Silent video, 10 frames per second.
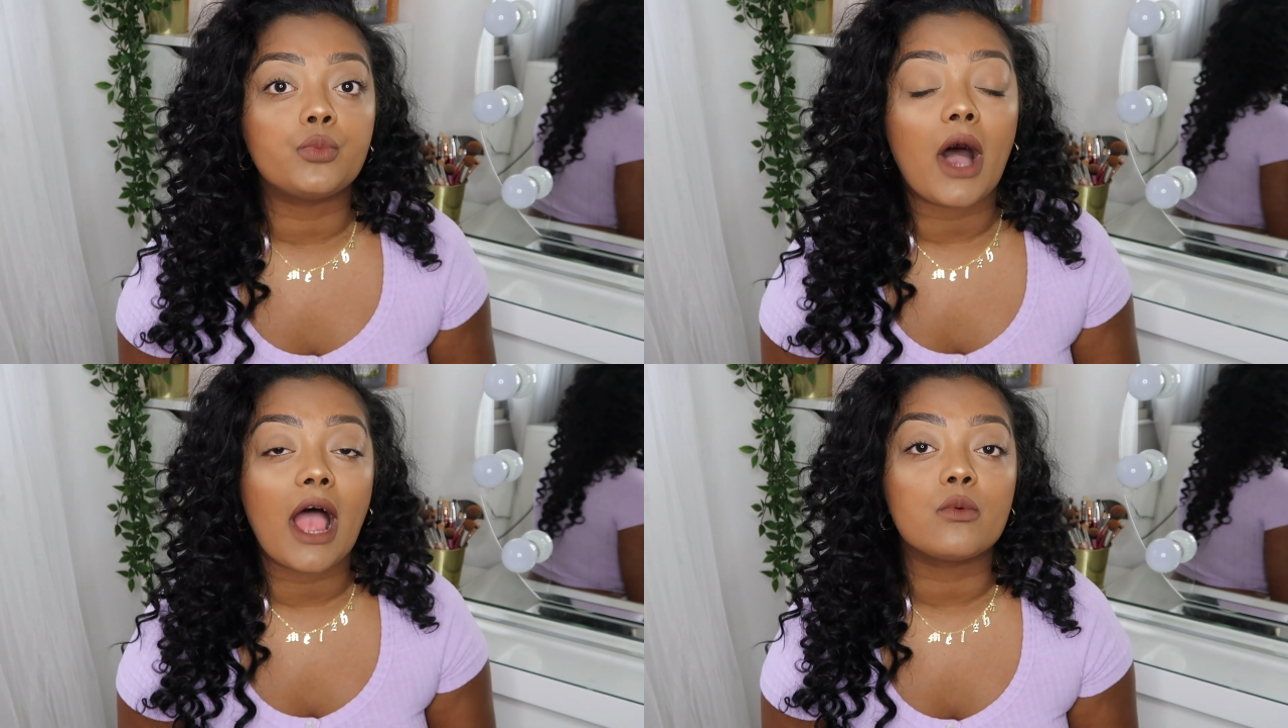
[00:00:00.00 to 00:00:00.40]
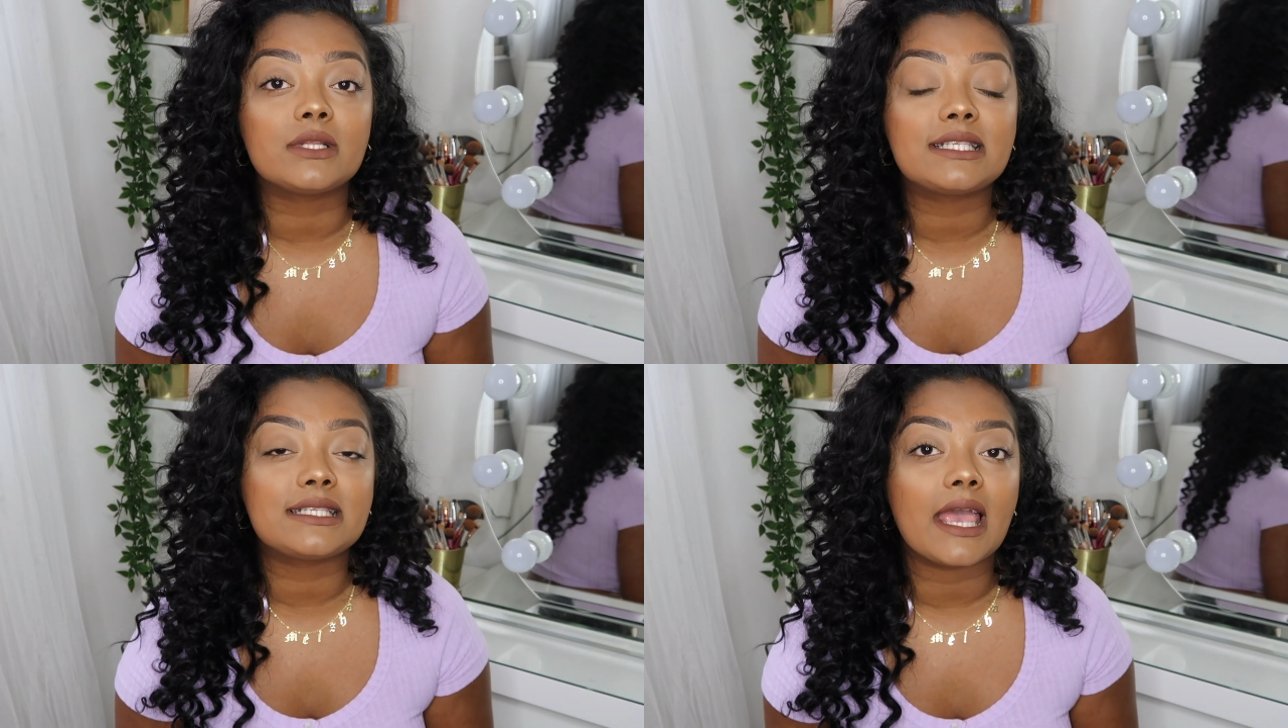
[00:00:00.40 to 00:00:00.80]
But I
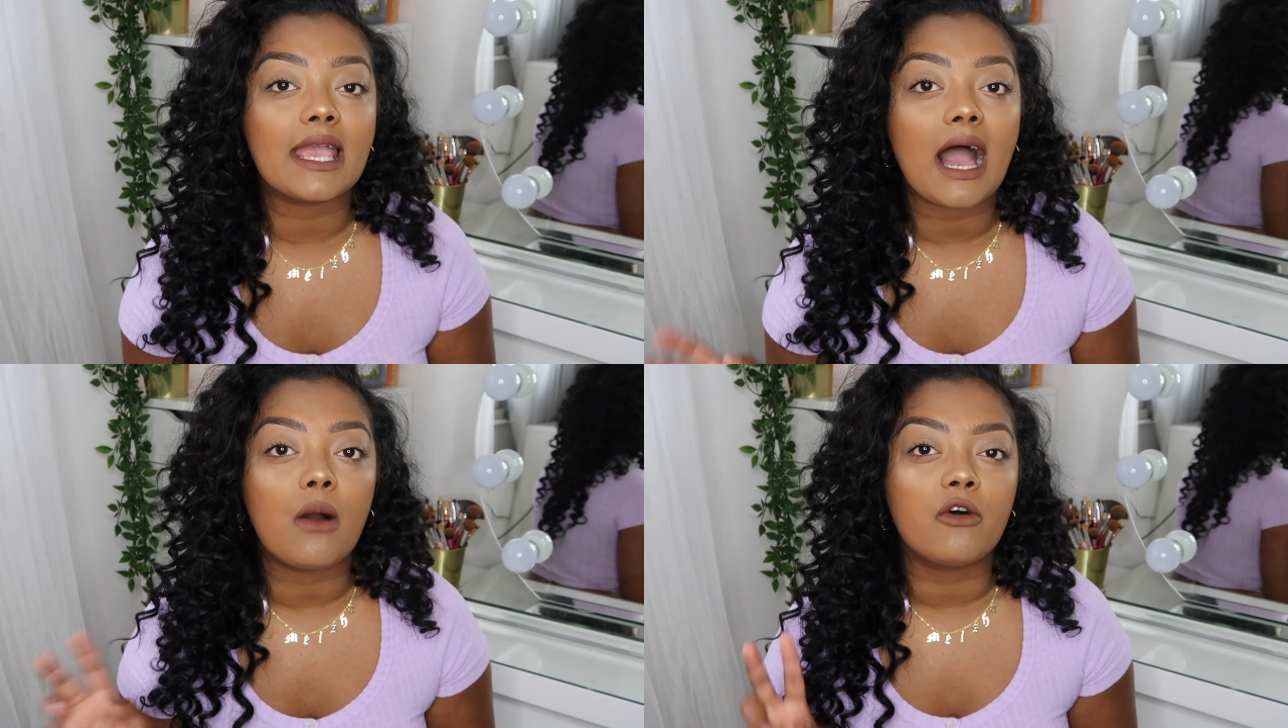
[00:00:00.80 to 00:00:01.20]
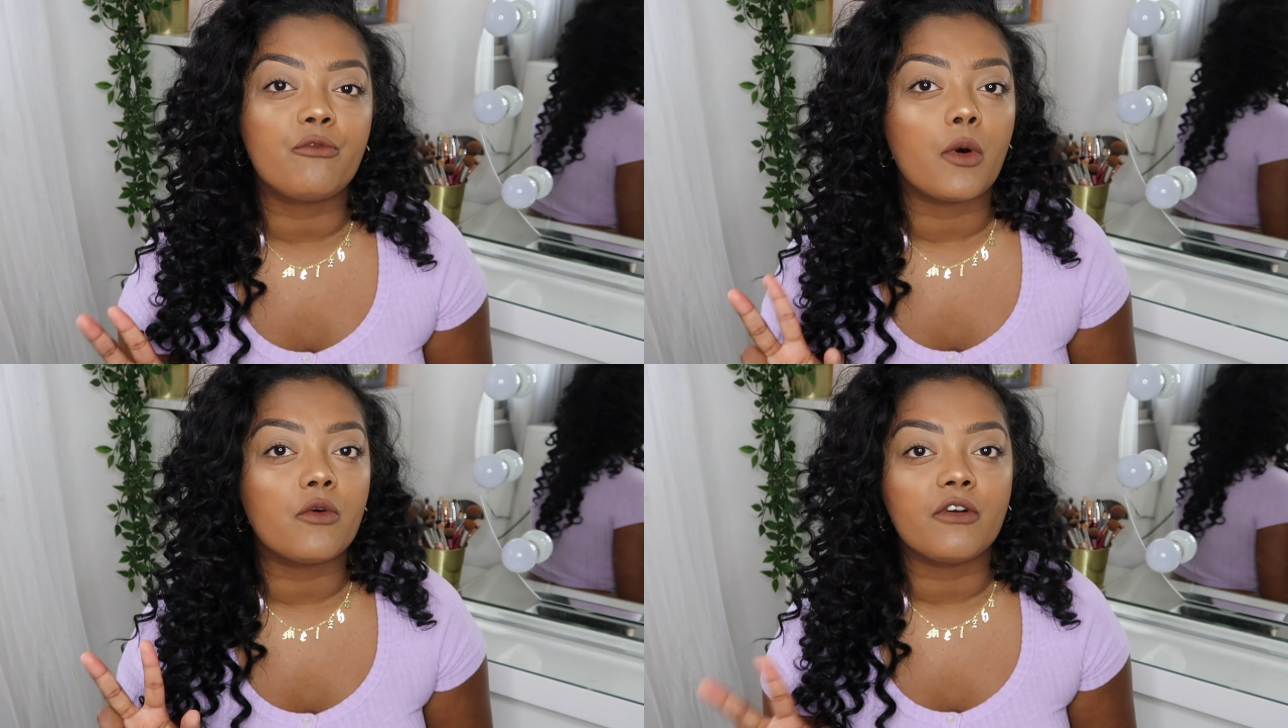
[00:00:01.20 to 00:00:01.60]
would say out
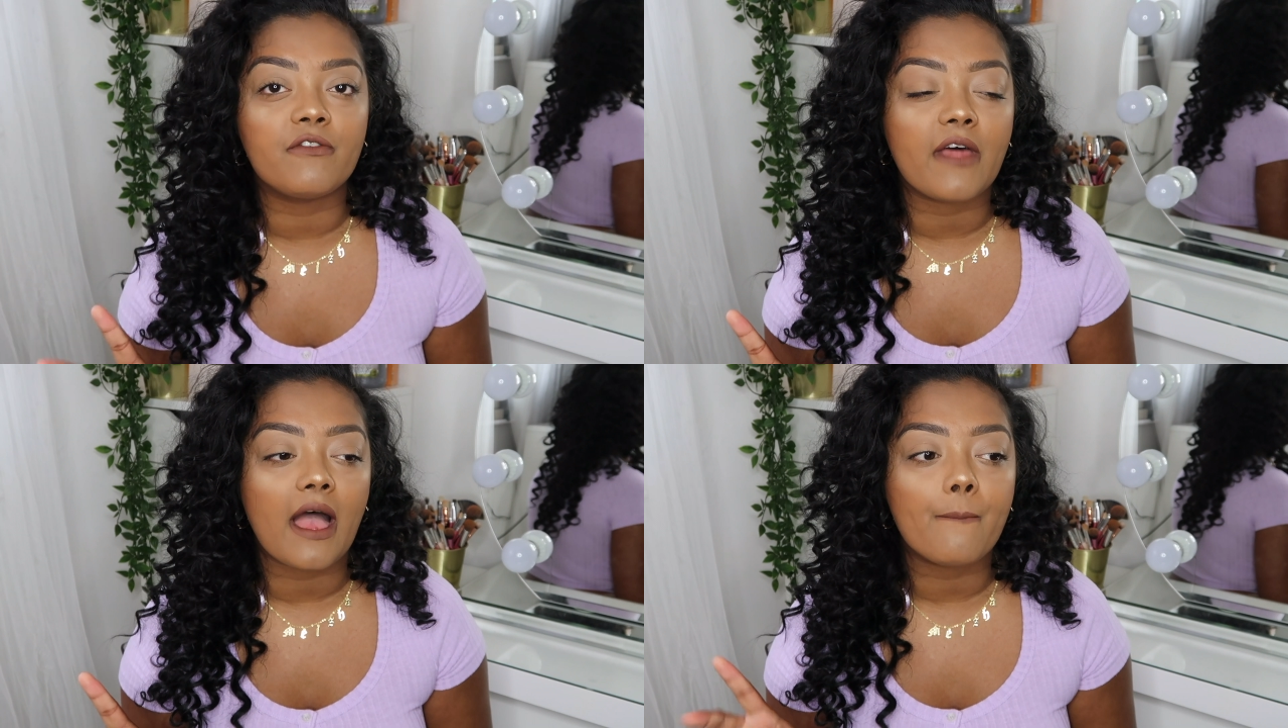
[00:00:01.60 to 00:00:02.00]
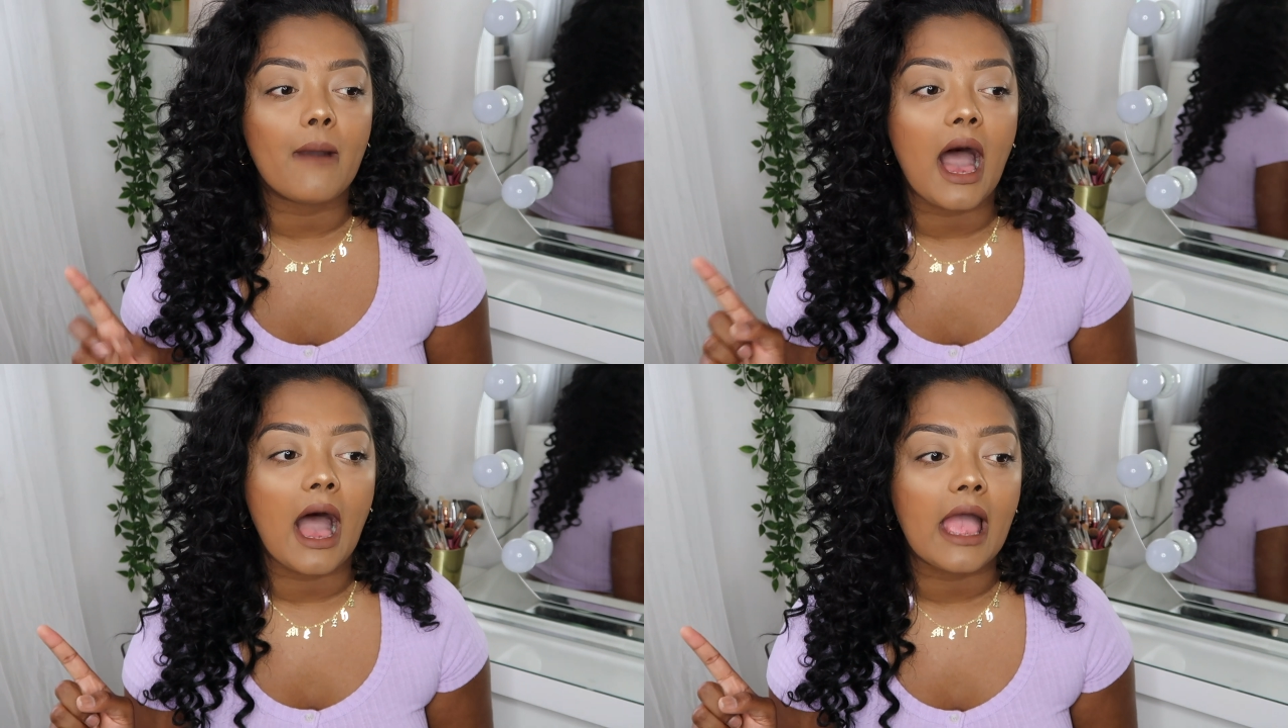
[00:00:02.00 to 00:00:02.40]
of both of them,
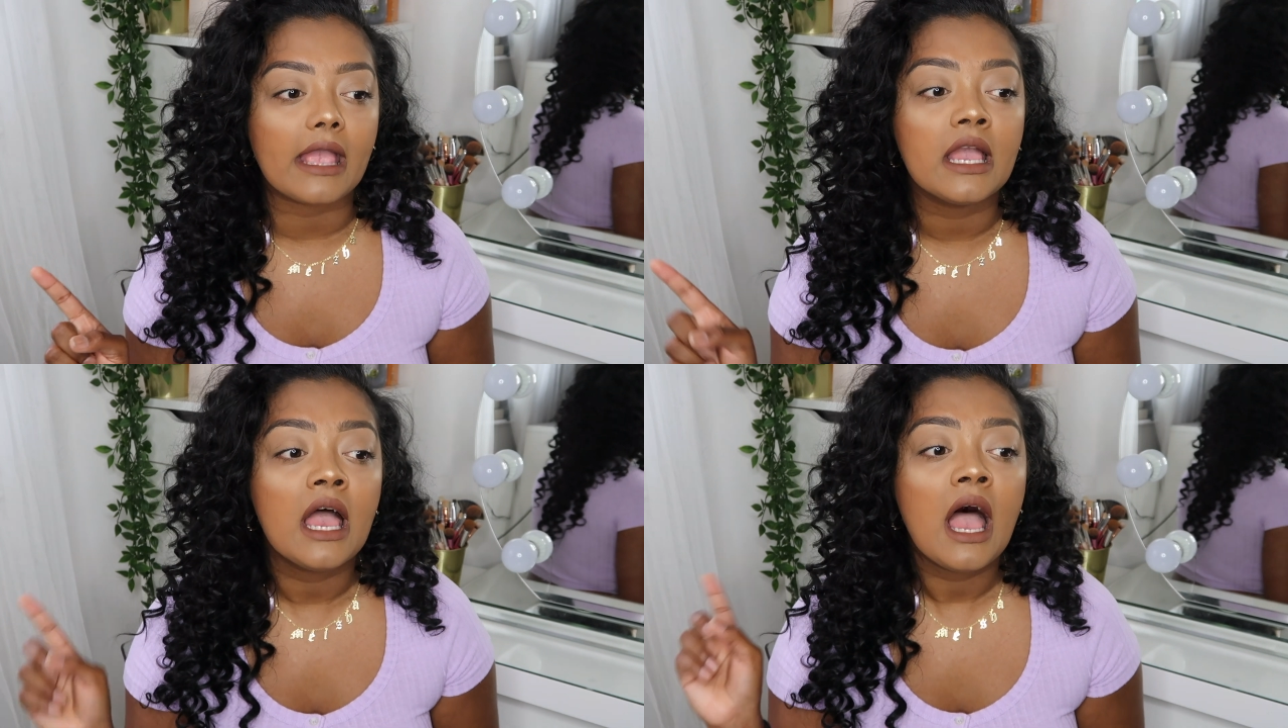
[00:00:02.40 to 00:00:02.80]
I